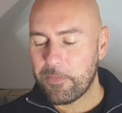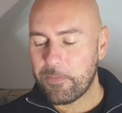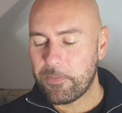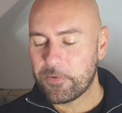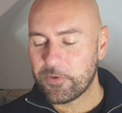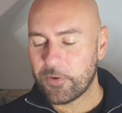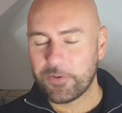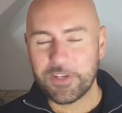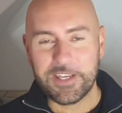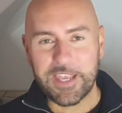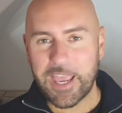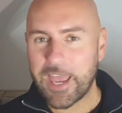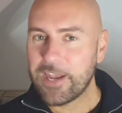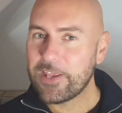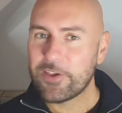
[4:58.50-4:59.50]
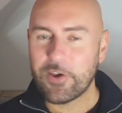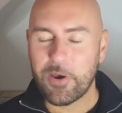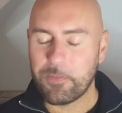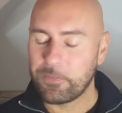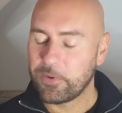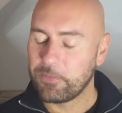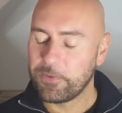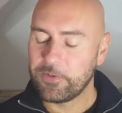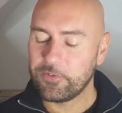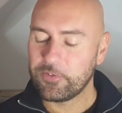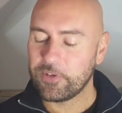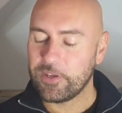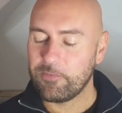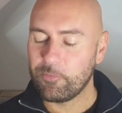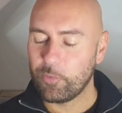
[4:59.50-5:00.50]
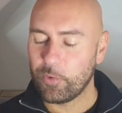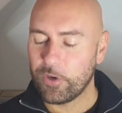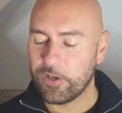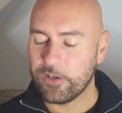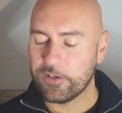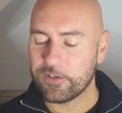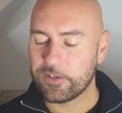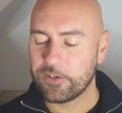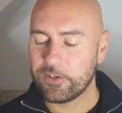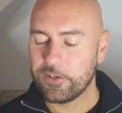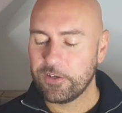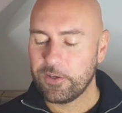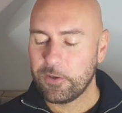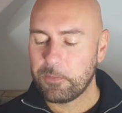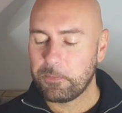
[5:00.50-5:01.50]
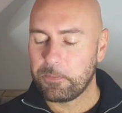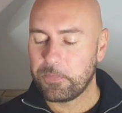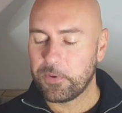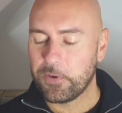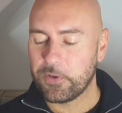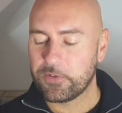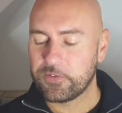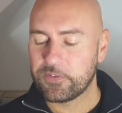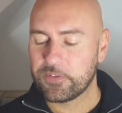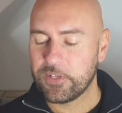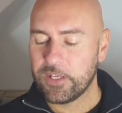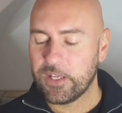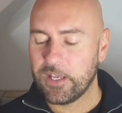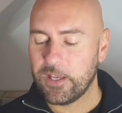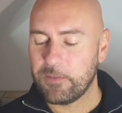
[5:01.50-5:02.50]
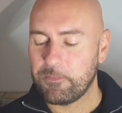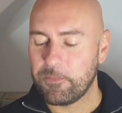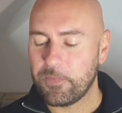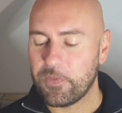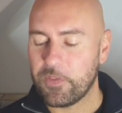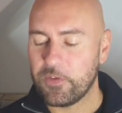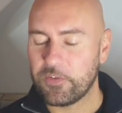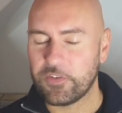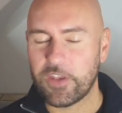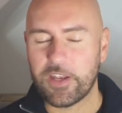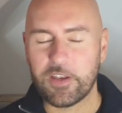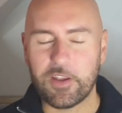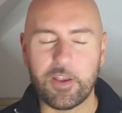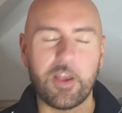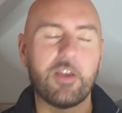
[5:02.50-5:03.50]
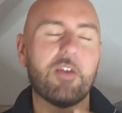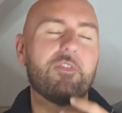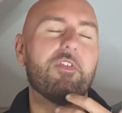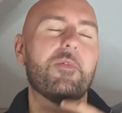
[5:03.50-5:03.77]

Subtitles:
So I didn't get any compliments in work, but the scent, for